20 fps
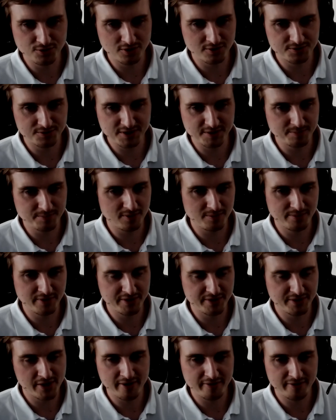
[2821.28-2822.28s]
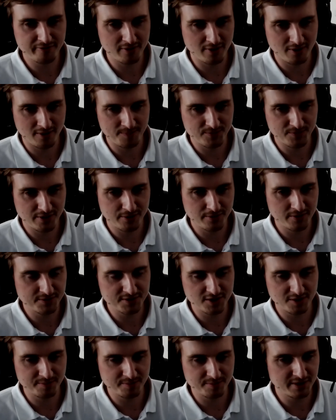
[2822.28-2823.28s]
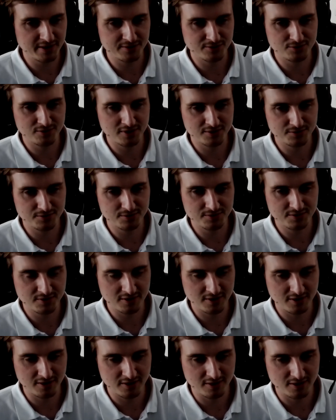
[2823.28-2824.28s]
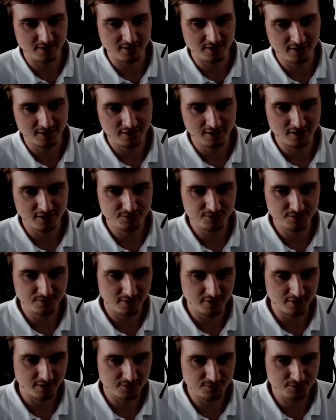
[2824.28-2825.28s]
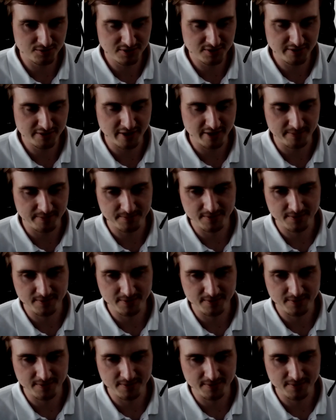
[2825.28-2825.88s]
a simple area for a USRP and try to uh, to uh, to sniff them.